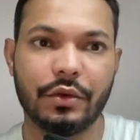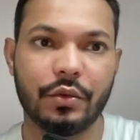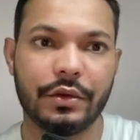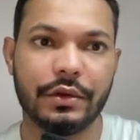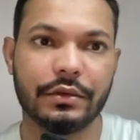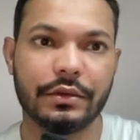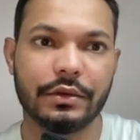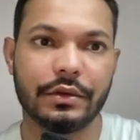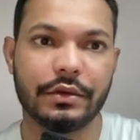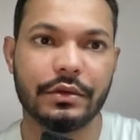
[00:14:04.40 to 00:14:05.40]
code,
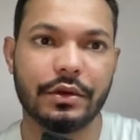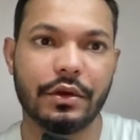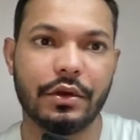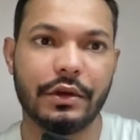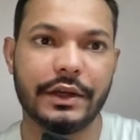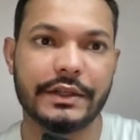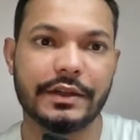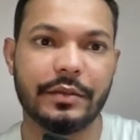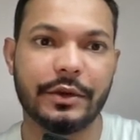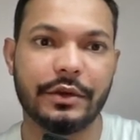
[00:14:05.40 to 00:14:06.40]
or let's
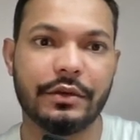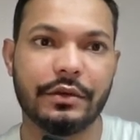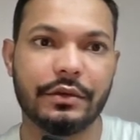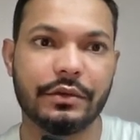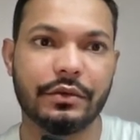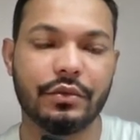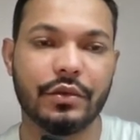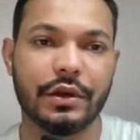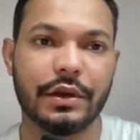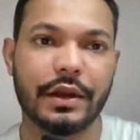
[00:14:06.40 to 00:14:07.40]
name it
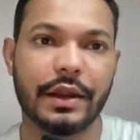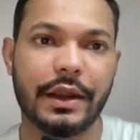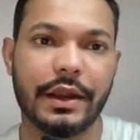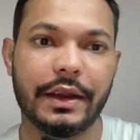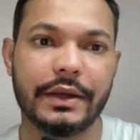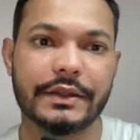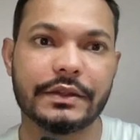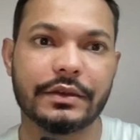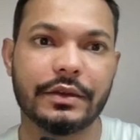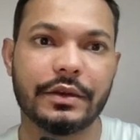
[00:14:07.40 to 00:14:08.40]
Google
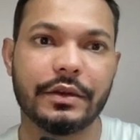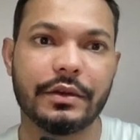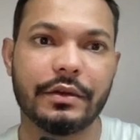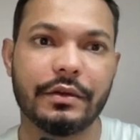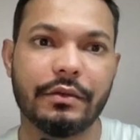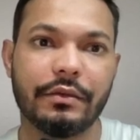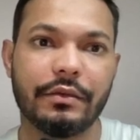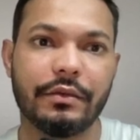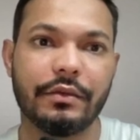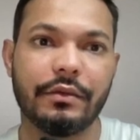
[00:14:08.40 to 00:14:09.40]
Ads
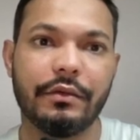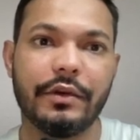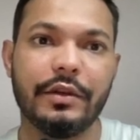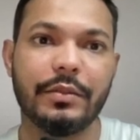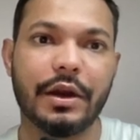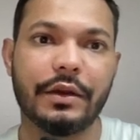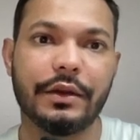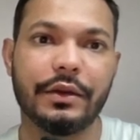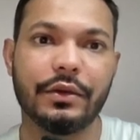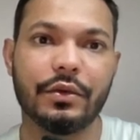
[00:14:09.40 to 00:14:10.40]

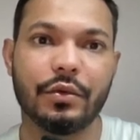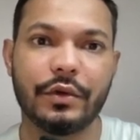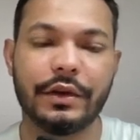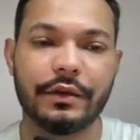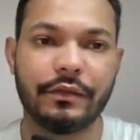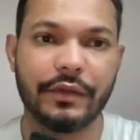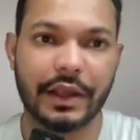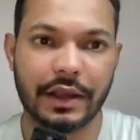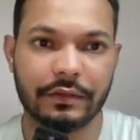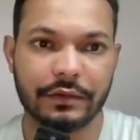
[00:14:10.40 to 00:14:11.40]
remarketing code. We
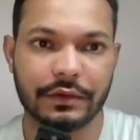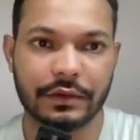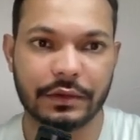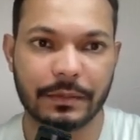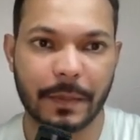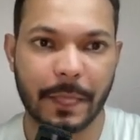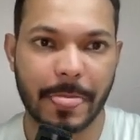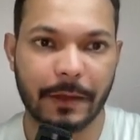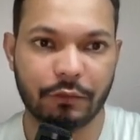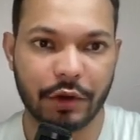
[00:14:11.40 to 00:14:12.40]
have a
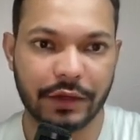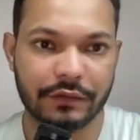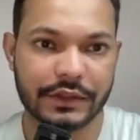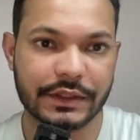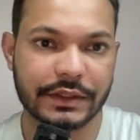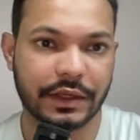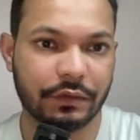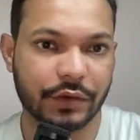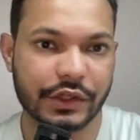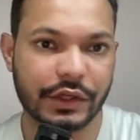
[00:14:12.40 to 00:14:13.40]
warning which says
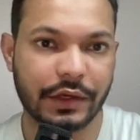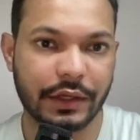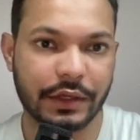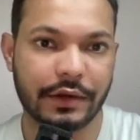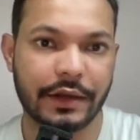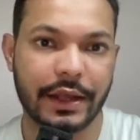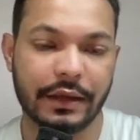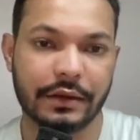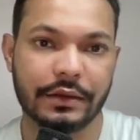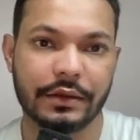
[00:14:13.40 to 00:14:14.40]
conversion linker tag